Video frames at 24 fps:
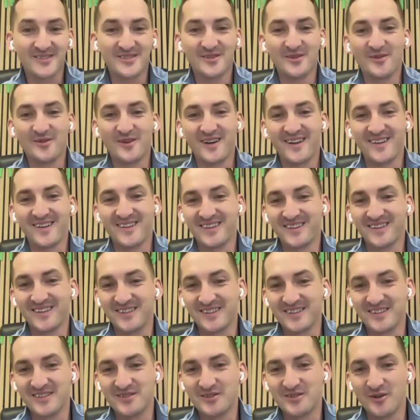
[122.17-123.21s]
So I think
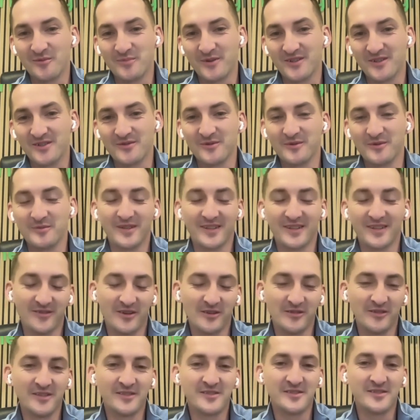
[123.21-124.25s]
these topics will be
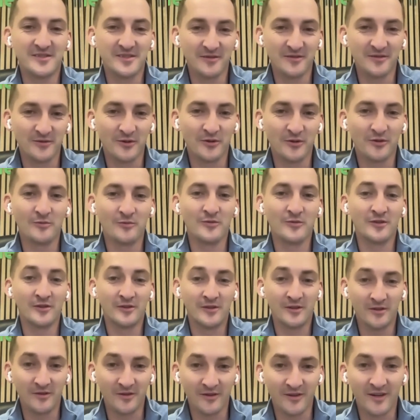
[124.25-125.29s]
very interesting for your
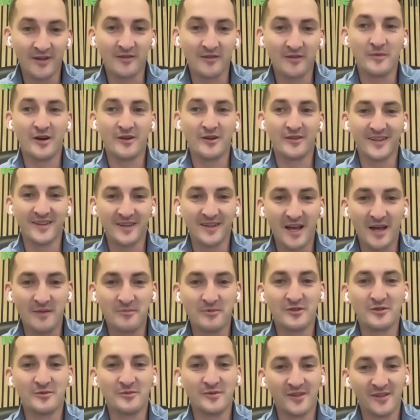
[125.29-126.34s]
community to hear about, and I'm
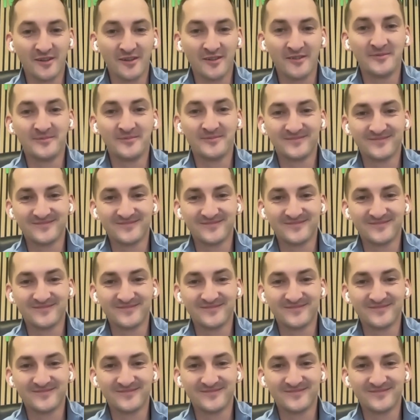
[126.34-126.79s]
happy to be here.